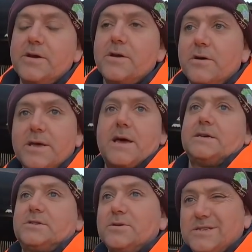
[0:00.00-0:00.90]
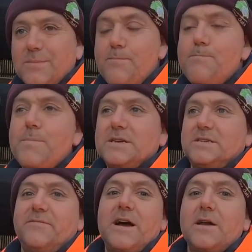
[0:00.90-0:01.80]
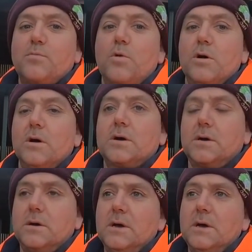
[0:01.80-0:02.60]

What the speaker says: you know, yeah, so it's massive hard work.